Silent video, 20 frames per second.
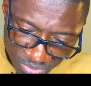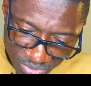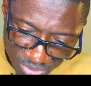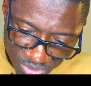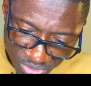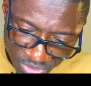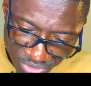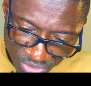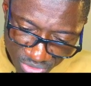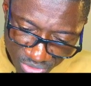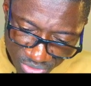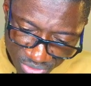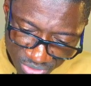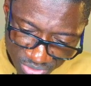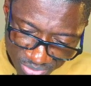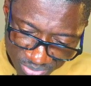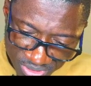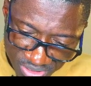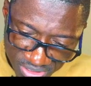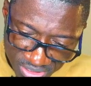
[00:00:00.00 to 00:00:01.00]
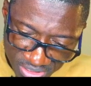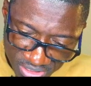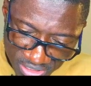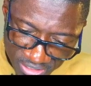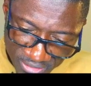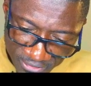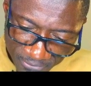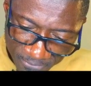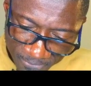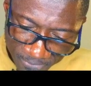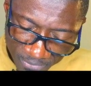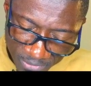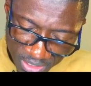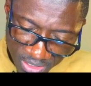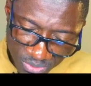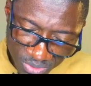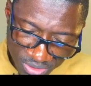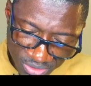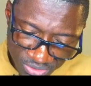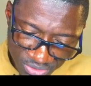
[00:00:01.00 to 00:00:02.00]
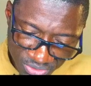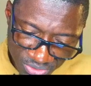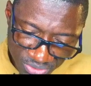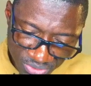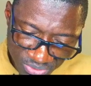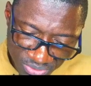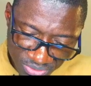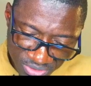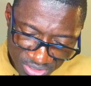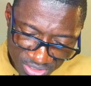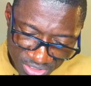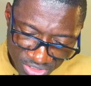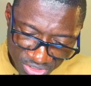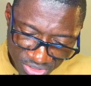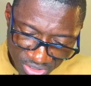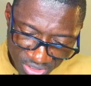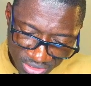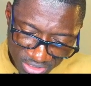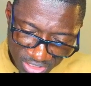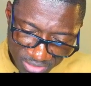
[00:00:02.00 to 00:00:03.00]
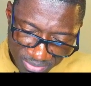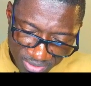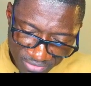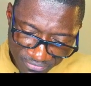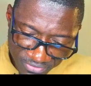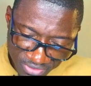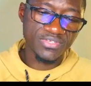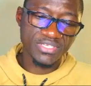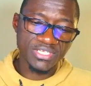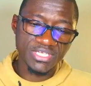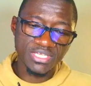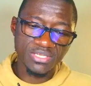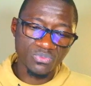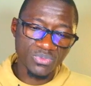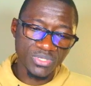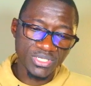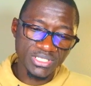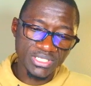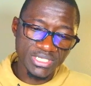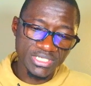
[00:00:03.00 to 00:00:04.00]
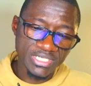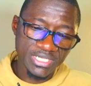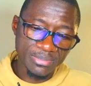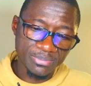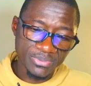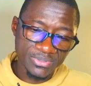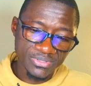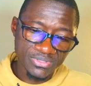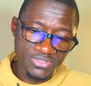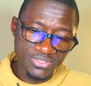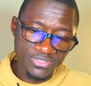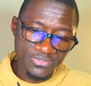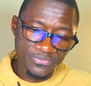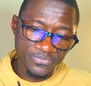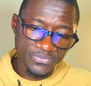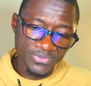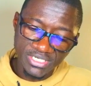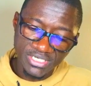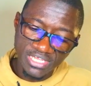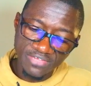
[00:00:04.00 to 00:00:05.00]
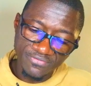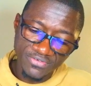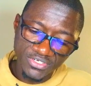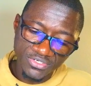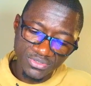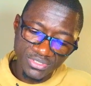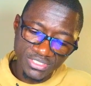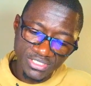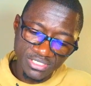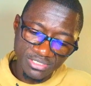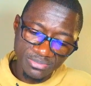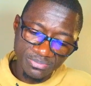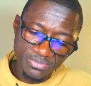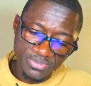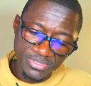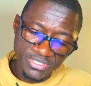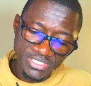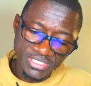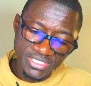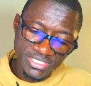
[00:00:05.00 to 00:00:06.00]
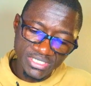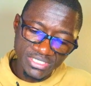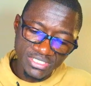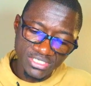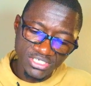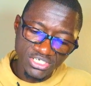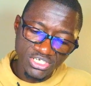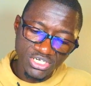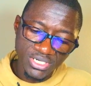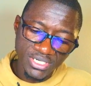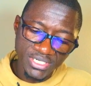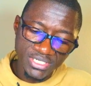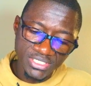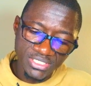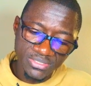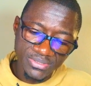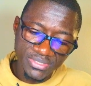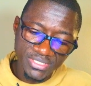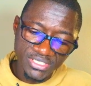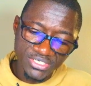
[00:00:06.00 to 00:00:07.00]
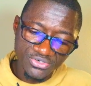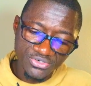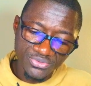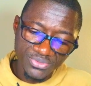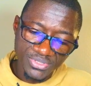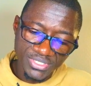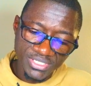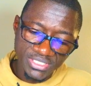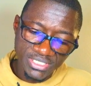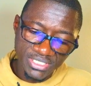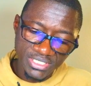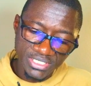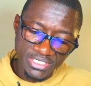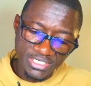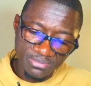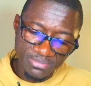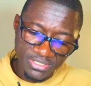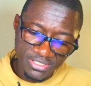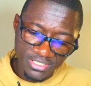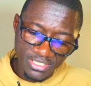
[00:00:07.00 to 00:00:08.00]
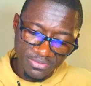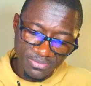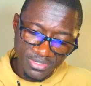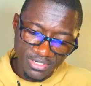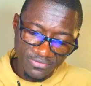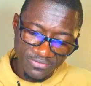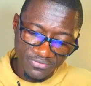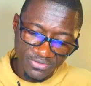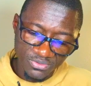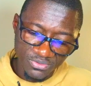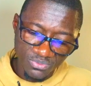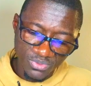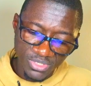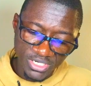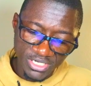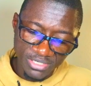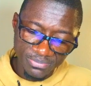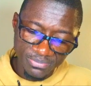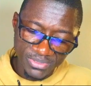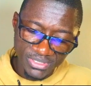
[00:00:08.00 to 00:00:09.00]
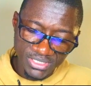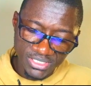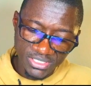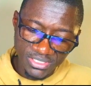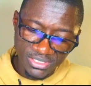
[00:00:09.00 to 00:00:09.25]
grow to be equal to the initial death benefit. And when that happens, the life insurance company is going to increase a little bit the death benefit. Why? Because